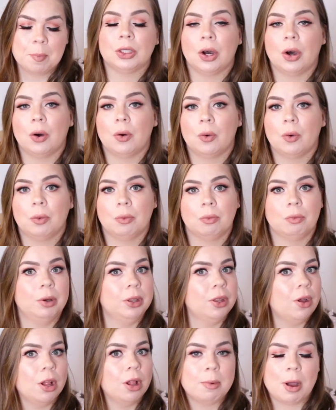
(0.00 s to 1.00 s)
So
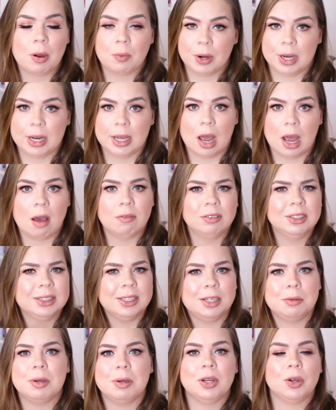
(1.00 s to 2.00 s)
with All About Reading,
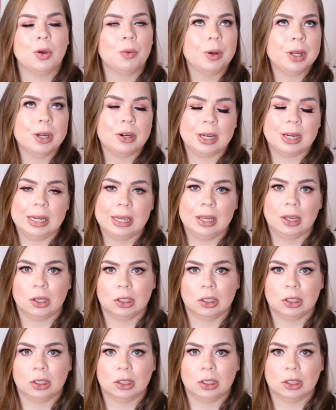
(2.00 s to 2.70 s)
obviously depending on what you're getting,